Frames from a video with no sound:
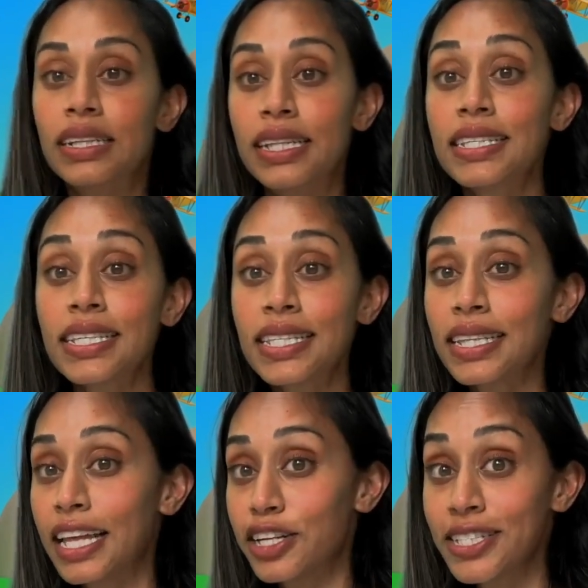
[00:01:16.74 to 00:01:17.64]
This is the
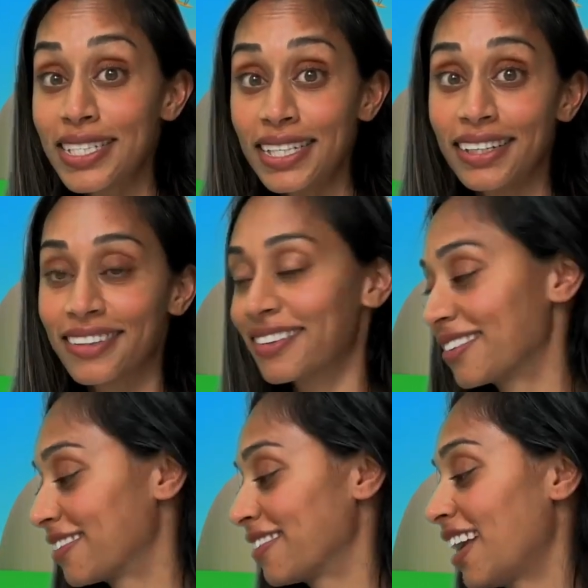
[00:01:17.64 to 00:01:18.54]
letter D.
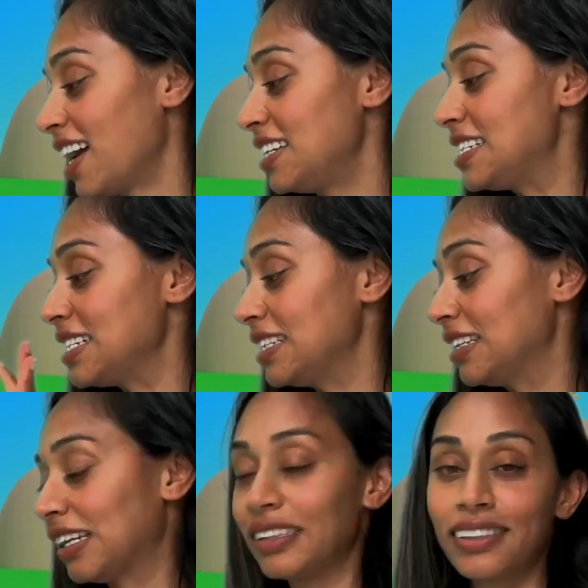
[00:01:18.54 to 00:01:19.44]
Hi, D.